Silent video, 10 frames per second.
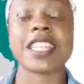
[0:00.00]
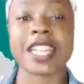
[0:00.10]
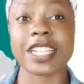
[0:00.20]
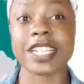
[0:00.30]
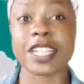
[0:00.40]

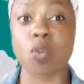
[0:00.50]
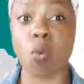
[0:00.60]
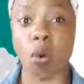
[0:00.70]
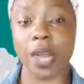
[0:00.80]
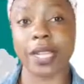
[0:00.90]

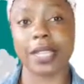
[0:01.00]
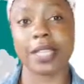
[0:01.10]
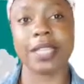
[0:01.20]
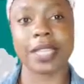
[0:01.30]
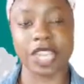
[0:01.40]
31
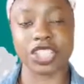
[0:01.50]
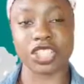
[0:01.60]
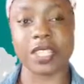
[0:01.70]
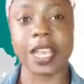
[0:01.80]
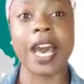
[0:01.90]

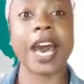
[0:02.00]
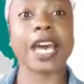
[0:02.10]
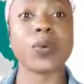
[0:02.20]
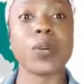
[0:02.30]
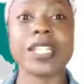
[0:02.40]
lashes.
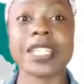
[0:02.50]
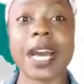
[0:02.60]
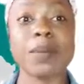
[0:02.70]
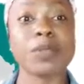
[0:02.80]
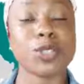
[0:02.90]
And when it
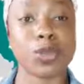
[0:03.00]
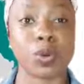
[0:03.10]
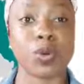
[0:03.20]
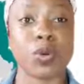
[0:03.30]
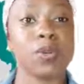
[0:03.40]
comes to,